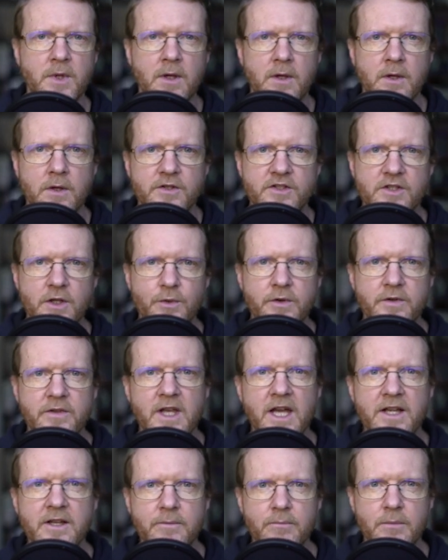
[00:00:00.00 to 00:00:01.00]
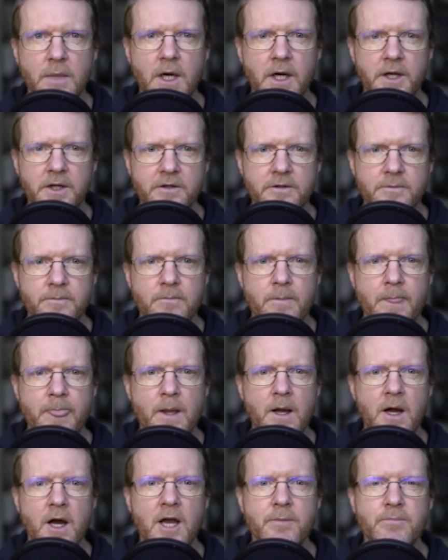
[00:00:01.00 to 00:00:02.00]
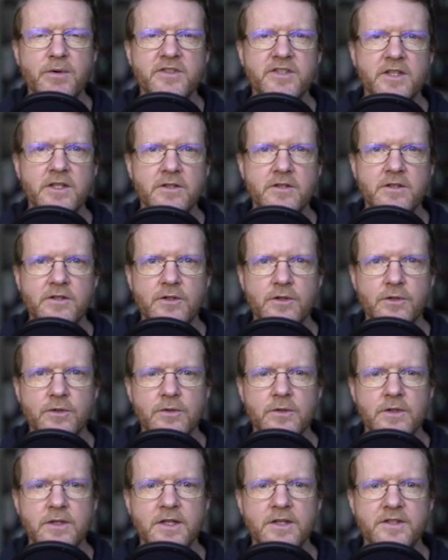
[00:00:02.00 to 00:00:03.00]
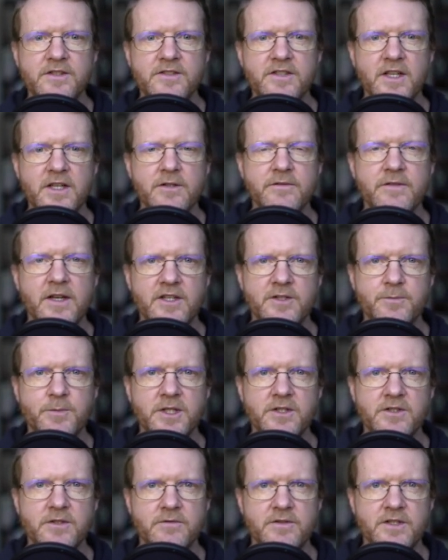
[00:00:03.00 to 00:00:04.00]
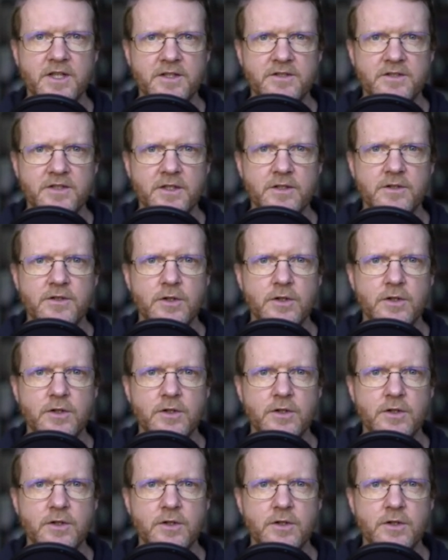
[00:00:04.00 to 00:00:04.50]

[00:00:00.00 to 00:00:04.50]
So with that in mind, I present to you a set of aspects of testing to